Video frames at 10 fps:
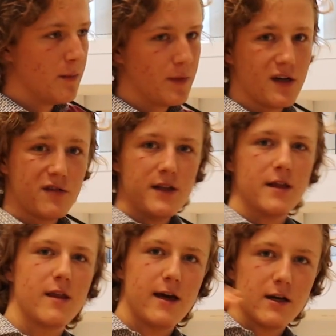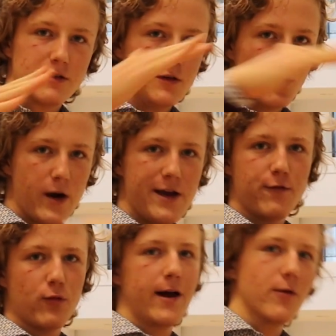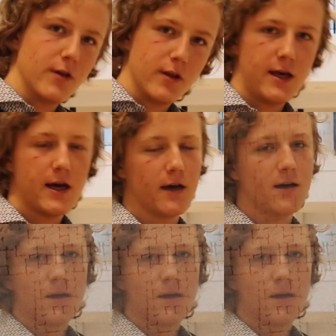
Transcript: but I see that they actually wave around in the air,